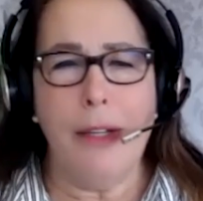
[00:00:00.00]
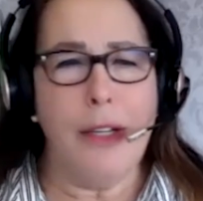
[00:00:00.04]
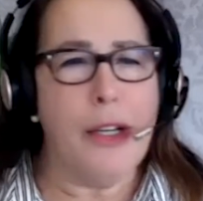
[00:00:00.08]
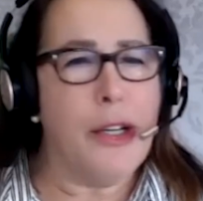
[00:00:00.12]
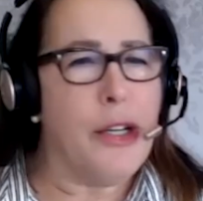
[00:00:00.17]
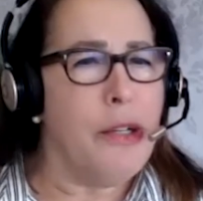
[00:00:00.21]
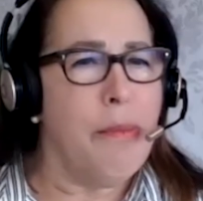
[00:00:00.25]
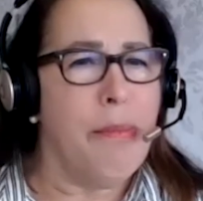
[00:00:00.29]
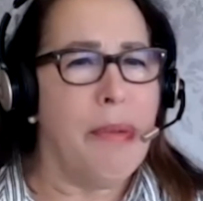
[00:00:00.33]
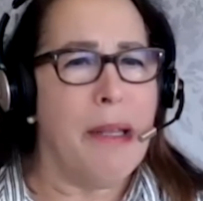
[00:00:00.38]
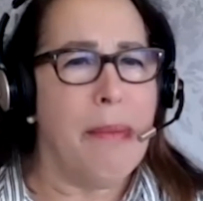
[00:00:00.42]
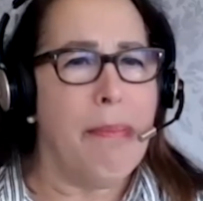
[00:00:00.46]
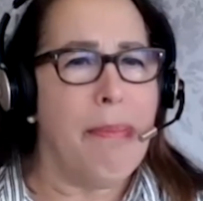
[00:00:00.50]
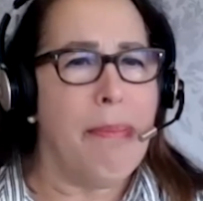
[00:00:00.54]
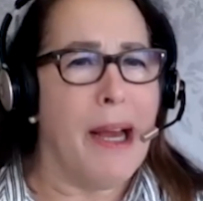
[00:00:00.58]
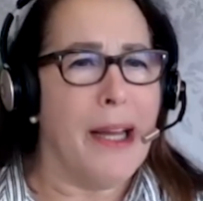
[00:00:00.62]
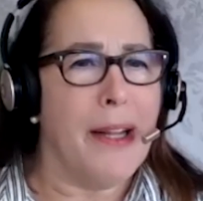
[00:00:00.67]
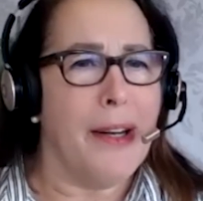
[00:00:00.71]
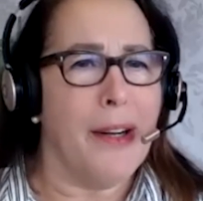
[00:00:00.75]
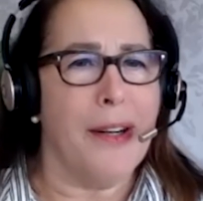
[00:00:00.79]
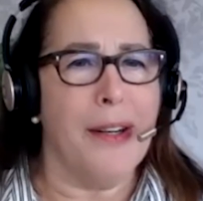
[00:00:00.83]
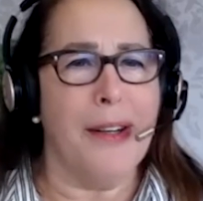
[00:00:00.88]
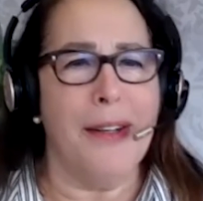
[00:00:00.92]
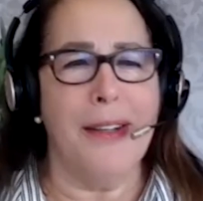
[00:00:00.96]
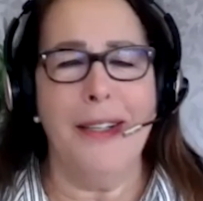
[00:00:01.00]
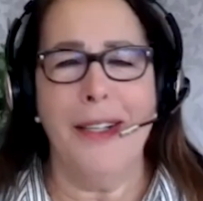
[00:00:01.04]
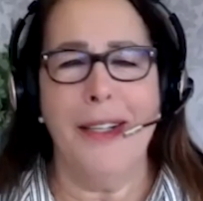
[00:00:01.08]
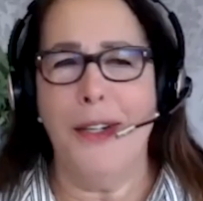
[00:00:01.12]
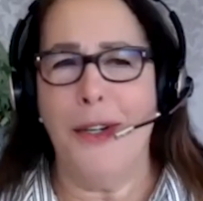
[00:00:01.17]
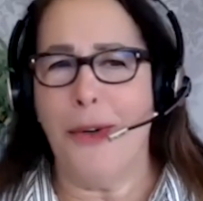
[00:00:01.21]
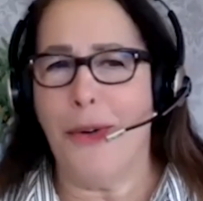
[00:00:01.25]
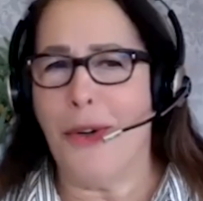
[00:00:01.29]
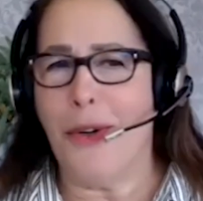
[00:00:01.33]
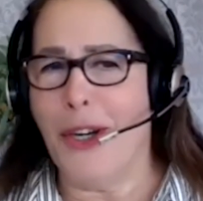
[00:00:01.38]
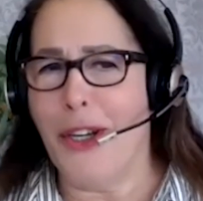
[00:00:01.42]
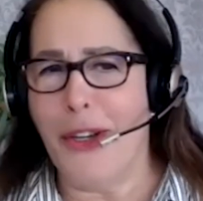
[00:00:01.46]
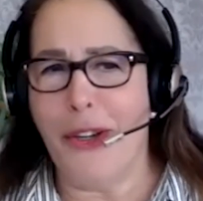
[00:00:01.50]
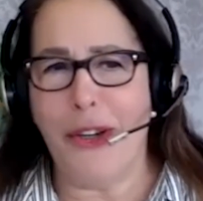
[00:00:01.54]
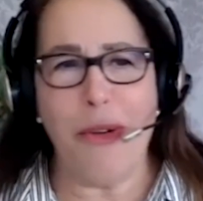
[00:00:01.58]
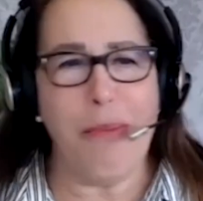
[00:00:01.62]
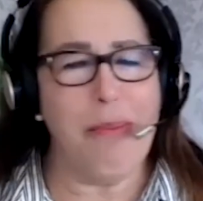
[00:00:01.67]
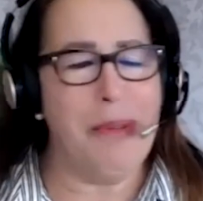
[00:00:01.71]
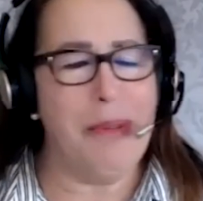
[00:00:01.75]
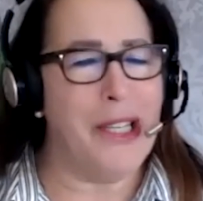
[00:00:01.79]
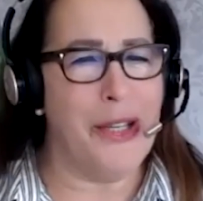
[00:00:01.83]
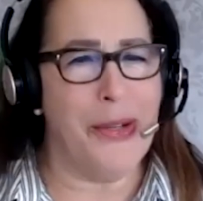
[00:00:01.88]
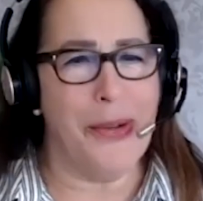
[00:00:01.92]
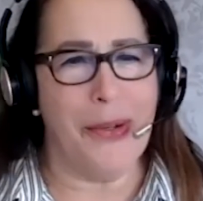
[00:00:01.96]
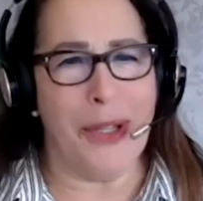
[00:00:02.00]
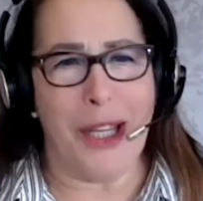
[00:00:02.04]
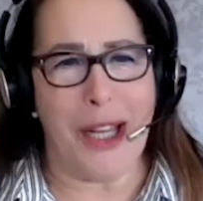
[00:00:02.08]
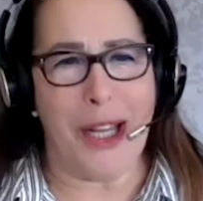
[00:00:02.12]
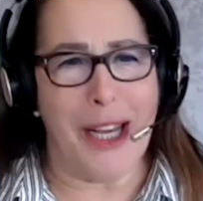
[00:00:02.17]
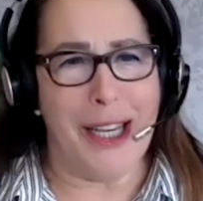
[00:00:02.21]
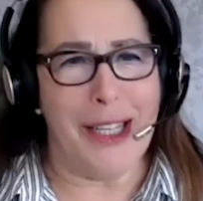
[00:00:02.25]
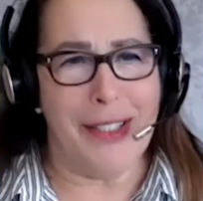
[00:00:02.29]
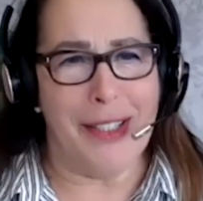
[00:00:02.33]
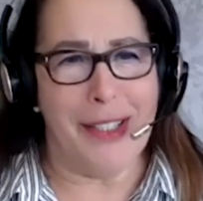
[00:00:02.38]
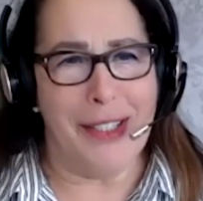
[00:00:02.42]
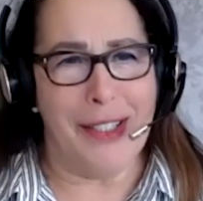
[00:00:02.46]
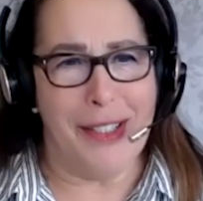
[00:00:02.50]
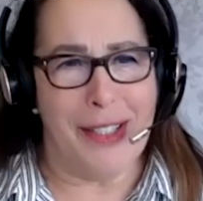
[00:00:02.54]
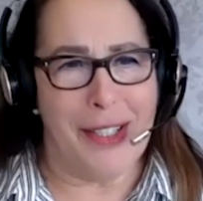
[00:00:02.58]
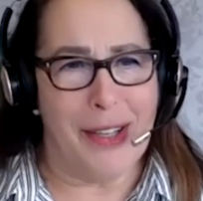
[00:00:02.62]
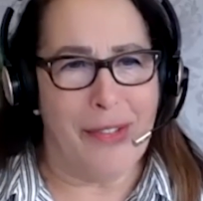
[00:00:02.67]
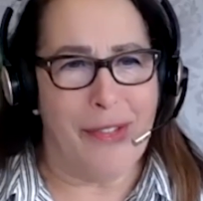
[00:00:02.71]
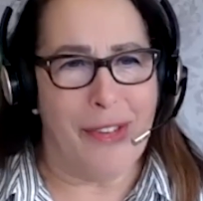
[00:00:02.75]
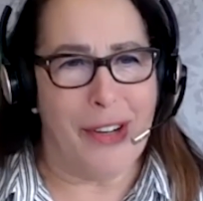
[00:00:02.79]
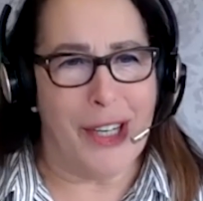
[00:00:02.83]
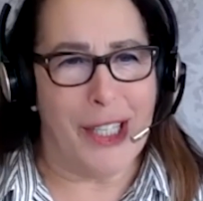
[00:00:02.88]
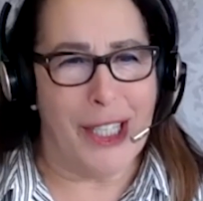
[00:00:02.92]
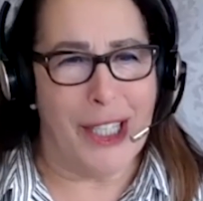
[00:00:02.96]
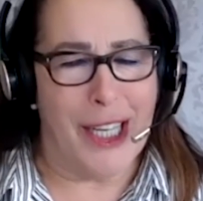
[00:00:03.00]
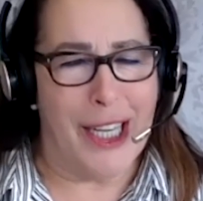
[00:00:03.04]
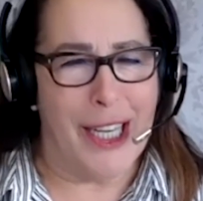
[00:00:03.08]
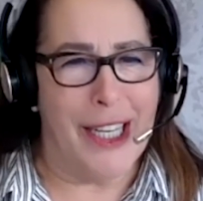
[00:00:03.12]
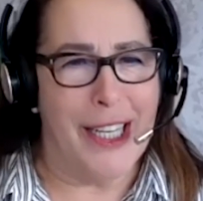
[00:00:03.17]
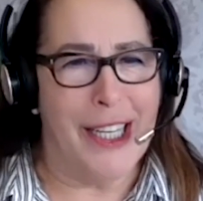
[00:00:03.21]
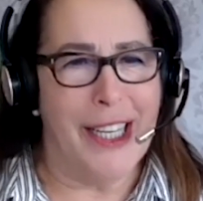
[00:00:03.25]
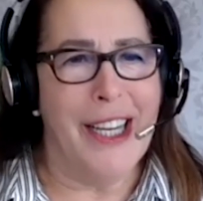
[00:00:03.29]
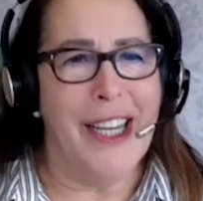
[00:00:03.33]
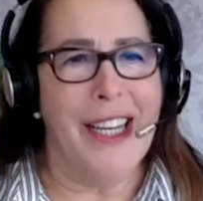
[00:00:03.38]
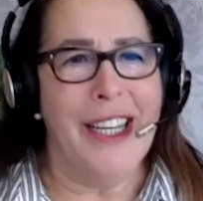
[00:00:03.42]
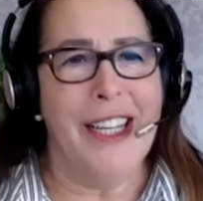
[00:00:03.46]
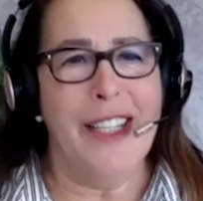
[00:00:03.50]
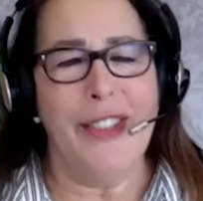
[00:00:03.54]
could be better or you could be utilizing differently?